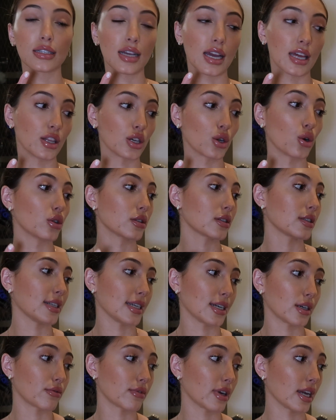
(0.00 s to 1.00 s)
And the gold
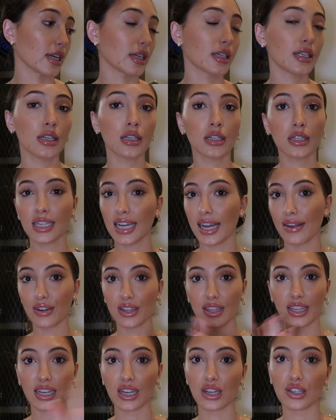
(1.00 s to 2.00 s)
clear ring.
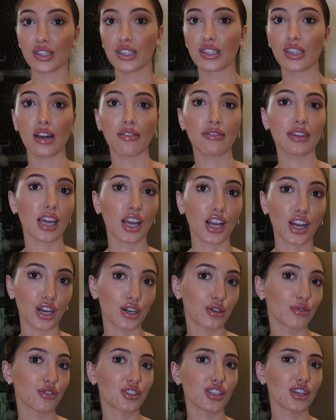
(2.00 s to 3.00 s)
Everything else is not Vic & Co,
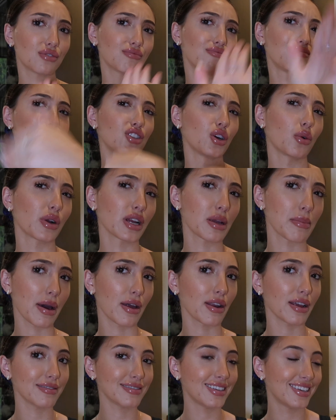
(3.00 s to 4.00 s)
so don't worry
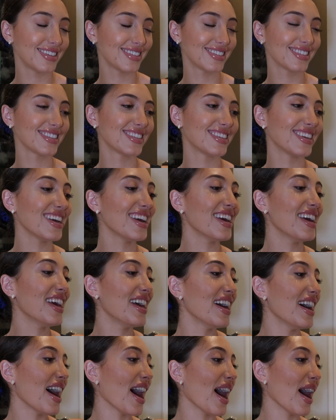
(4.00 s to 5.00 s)
about
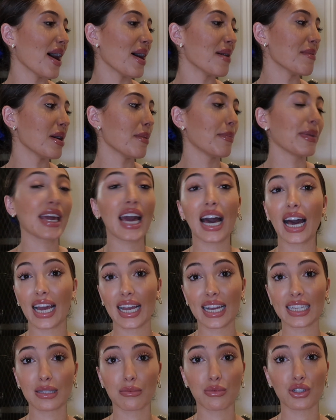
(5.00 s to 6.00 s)
it. But yeah,
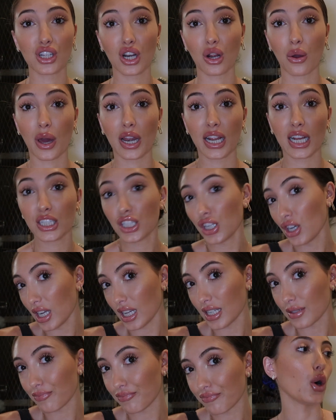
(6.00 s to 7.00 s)
I guess I'm just gonna go ahead and get
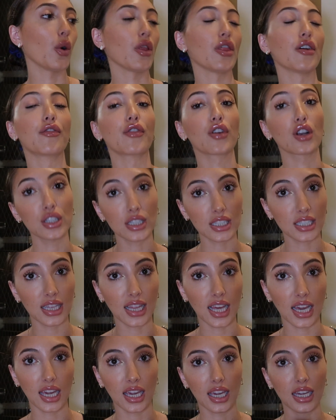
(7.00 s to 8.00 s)
started. So the first
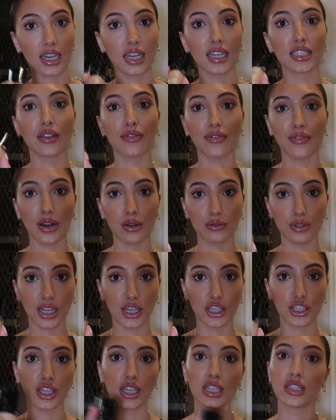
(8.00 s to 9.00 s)
thing is a
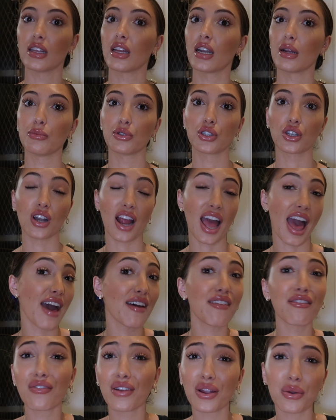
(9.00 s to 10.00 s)
foundation that I'm sure
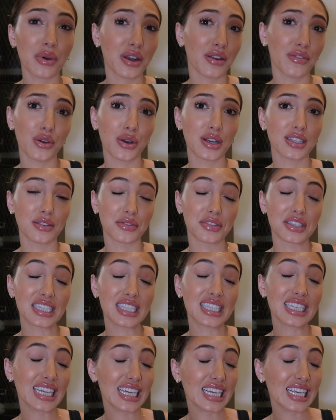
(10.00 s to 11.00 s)
every one of you guys have
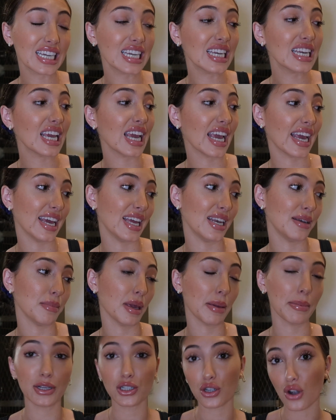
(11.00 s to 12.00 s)
seen and
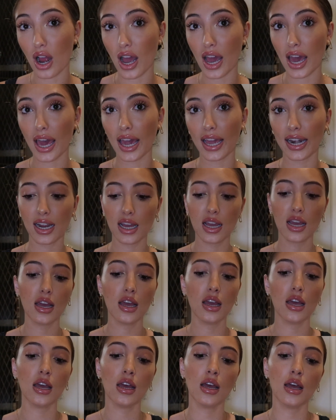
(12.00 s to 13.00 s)
maybe tried,
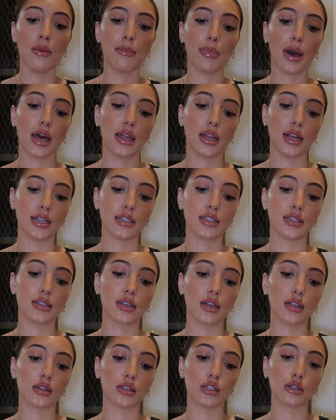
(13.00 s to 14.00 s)
but
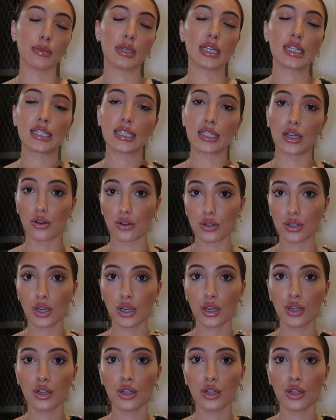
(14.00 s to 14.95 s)
it's Luminous Silk